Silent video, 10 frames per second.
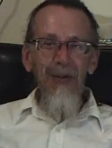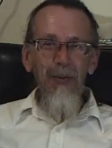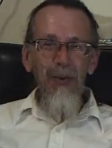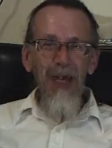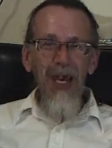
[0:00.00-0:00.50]

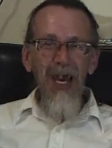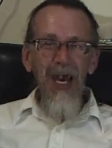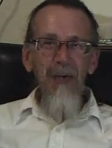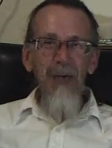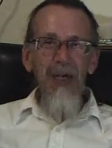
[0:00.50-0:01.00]
would
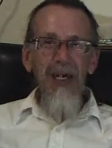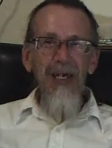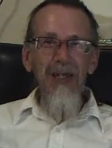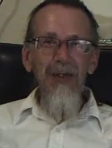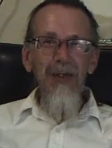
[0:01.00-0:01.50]
ever
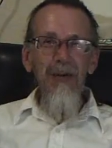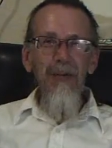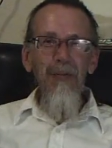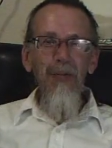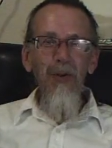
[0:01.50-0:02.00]
need
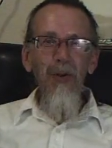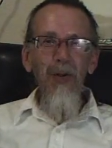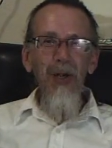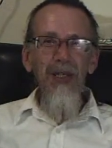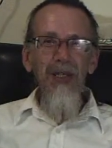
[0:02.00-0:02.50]
for all
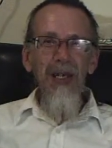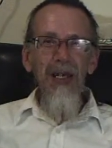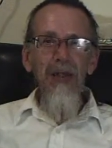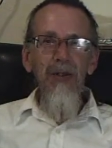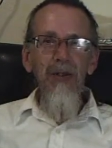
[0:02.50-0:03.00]
its needs.